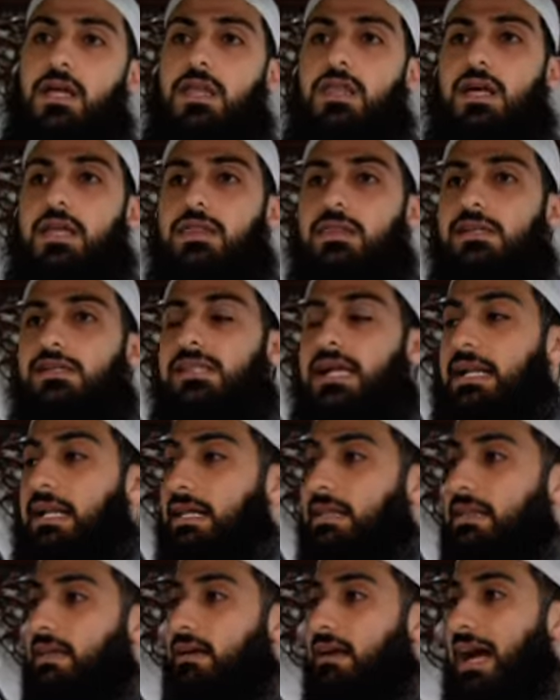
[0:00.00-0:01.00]
Then the
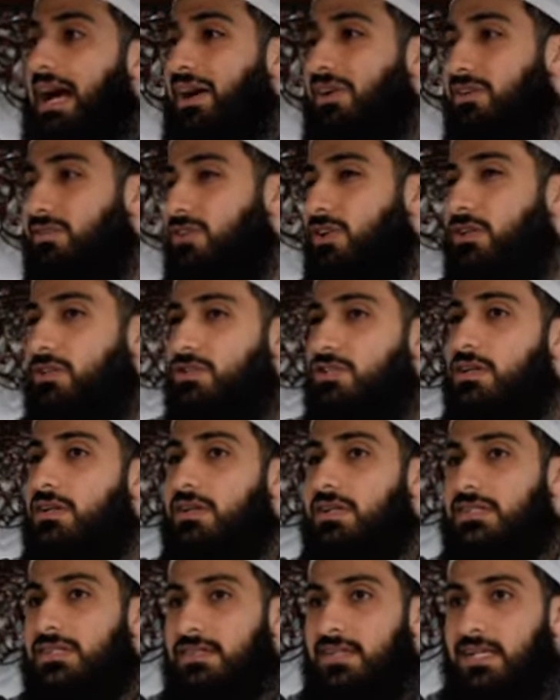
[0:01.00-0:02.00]
second they're out of your
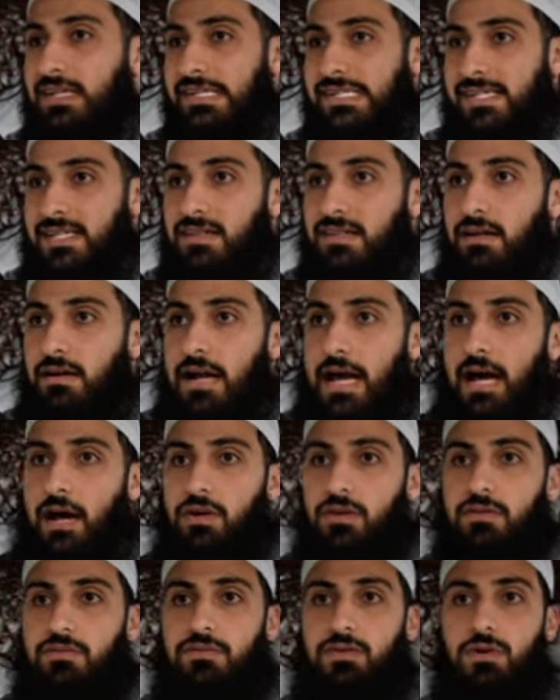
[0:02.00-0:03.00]
jurisdiction, they're
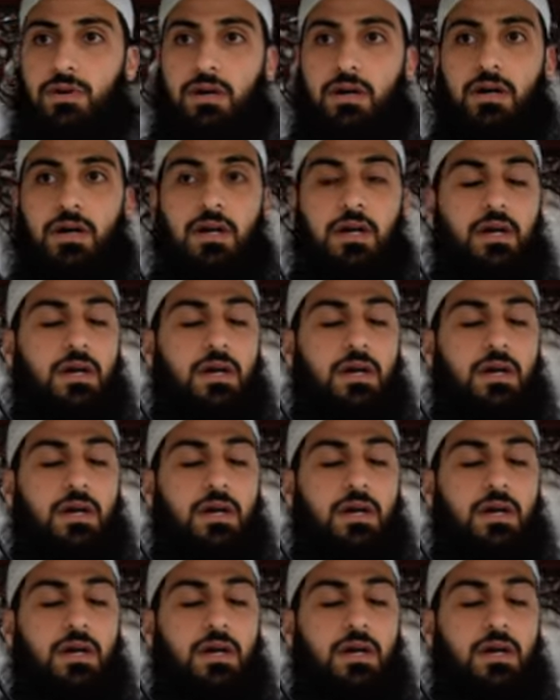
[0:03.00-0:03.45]
out of your